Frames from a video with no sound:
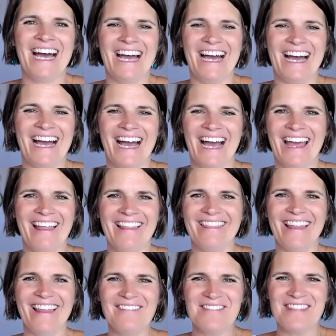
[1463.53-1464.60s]
I
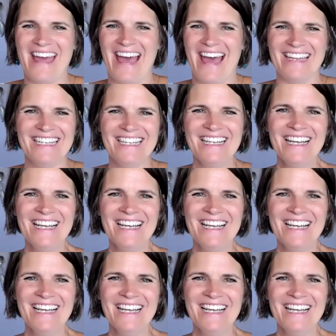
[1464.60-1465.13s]
love that.